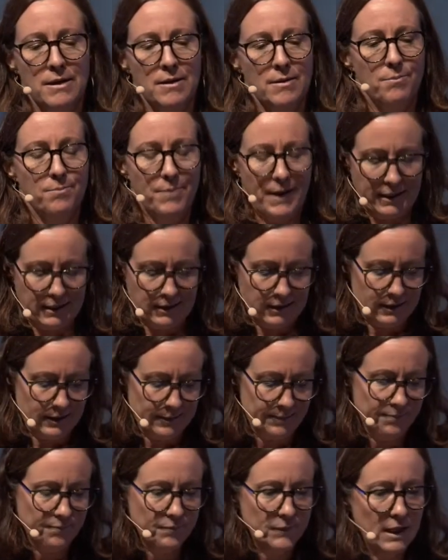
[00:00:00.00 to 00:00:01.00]
But
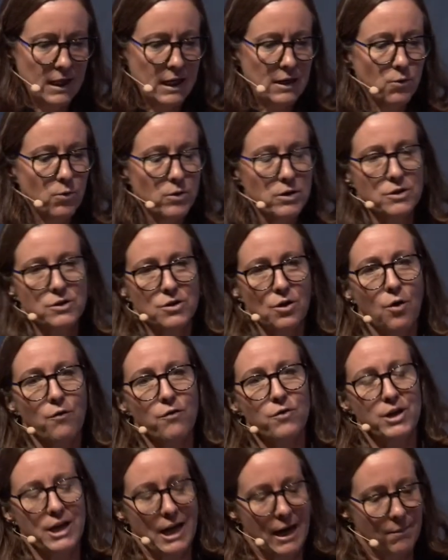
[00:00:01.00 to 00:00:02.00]
in order to
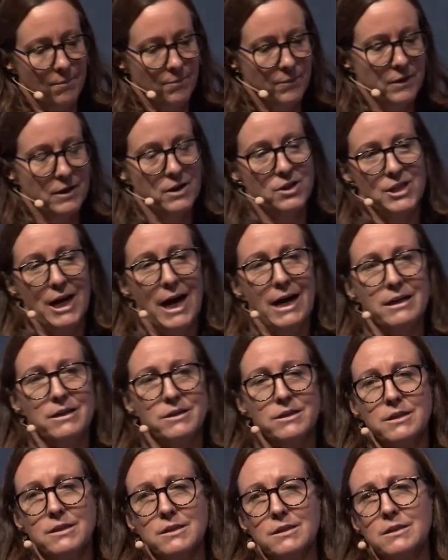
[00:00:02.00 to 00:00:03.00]
overcome the
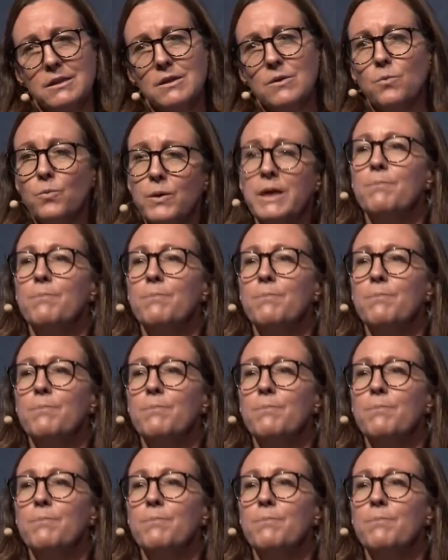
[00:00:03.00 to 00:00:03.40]
challenges, we